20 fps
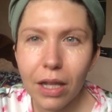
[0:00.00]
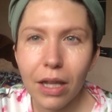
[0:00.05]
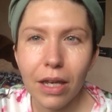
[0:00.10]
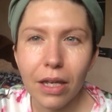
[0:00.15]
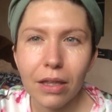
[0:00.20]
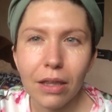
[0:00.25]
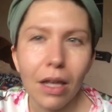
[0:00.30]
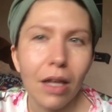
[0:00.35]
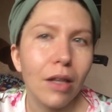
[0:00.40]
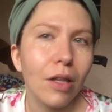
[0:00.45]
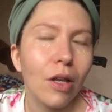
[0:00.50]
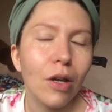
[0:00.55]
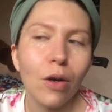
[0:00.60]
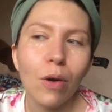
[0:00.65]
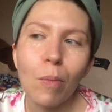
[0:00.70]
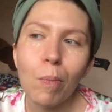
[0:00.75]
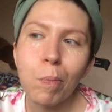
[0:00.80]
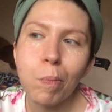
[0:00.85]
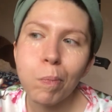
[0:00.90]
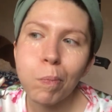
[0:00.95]
like that
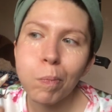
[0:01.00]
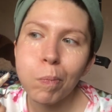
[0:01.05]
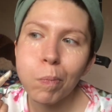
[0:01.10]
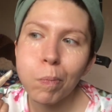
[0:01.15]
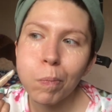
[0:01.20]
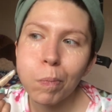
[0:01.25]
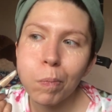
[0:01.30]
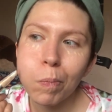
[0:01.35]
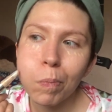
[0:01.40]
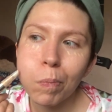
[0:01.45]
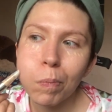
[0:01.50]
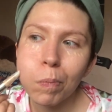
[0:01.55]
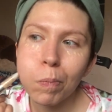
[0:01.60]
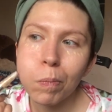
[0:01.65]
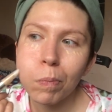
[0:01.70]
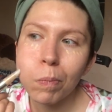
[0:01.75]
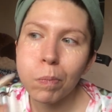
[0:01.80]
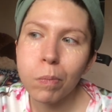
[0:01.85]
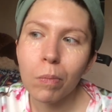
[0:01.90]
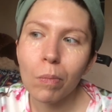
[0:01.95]
look,
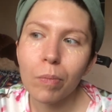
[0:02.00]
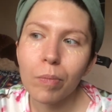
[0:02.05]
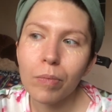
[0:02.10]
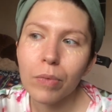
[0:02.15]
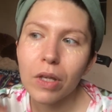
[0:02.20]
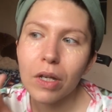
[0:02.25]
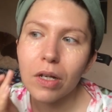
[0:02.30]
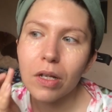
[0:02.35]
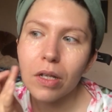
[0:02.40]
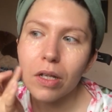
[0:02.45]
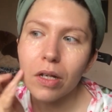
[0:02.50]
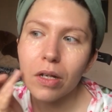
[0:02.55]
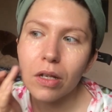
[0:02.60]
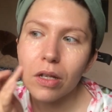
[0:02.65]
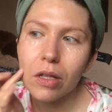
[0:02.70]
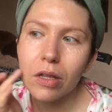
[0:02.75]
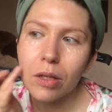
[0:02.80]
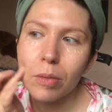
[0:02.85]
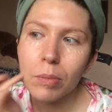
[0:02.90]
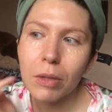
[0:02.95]
and a little
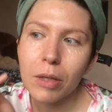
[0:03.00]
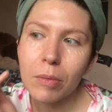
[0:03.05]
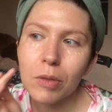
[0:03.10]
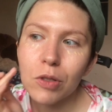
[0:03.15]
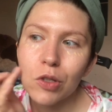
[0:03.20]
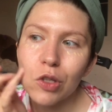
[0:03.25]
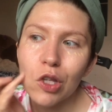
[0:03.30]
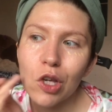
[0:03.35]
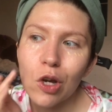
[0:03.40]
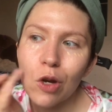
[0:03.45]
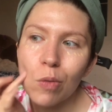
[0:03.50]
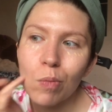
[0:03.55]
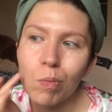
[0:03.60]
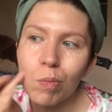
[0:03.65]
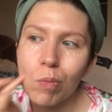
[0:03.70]
on the blemish there,